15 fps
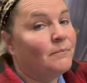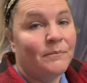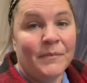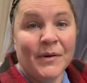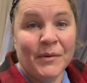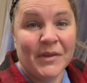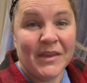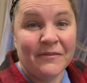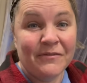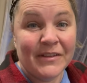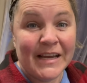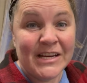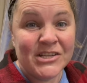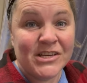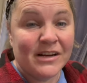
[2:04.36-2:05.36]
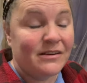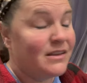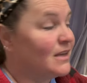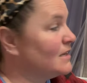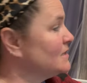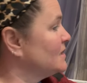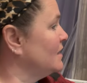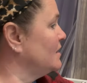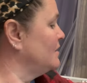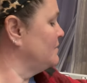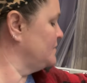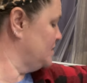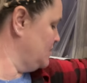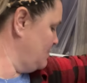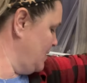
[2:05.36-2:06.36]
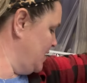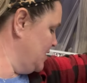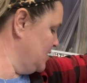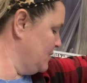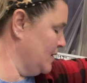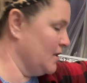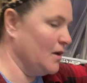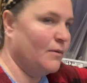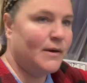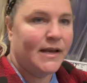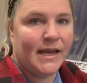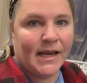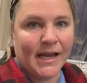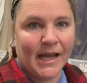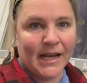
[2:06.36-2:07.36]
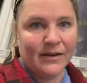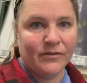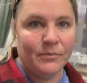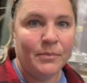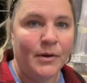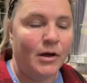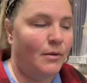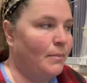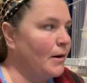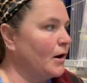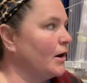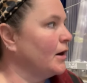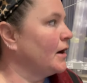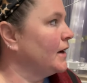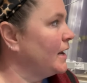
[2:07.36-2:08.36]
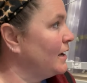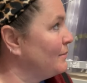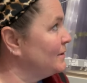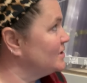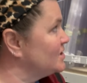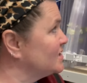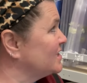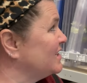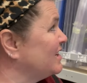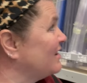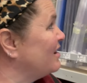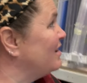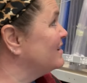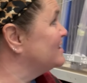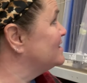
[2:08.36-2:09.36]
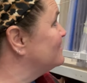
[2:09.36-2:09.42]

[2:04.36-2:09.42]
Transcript: But with inflation, everything has gone up so much, so we thought we'd get kind of a ballpark on how much it's gonna cost to